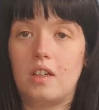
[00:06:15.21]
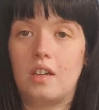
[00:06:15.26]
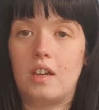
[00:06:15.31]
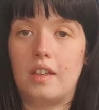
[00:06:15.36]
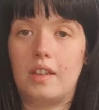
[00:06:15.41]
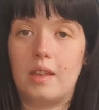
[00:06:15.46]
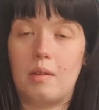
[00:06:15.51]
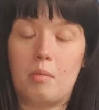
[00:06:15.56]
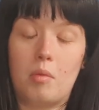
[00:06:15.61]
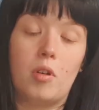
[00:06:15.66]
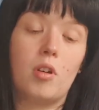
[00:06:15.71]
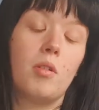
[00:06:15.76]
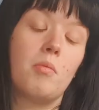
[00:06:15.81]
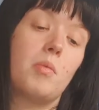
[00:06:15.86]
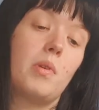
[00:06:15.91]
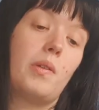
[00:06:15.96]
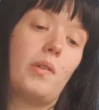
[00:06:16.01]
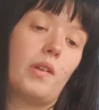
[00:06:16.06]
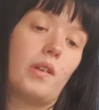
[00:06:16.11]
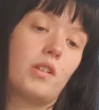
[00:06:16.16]
and then we're going to
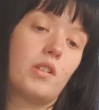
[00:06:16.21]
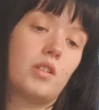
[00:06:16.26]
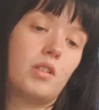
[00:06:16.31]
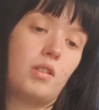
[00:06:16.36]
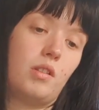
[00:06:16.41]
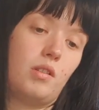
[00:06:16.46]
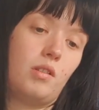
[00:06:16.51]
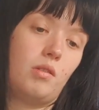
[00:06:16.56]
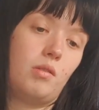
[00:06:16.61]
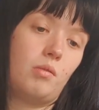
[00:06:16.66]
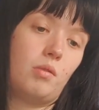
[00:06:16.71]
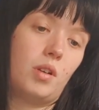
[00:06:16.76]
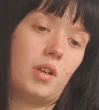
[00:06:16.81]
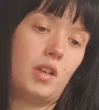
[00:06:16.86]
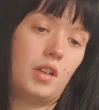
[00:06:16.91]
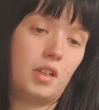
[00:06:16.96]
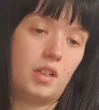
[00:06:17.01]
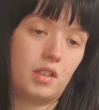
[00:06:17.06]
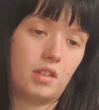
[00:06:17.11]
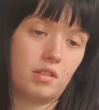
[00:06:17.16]
move on to
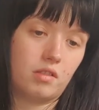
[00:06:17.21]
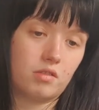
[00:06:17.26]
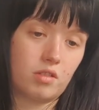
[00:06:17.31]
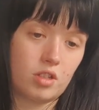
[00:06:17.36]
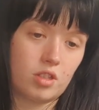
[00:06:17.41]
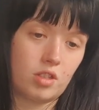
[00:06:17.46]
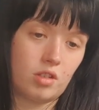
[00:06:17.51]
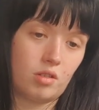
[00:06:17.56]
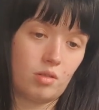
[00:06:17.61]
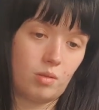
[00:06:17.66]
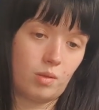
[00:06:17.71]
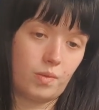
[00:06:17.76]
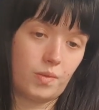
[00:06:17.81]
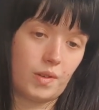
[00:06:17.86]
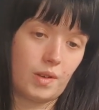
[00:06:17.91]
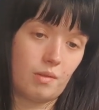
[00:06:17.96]
crossing over,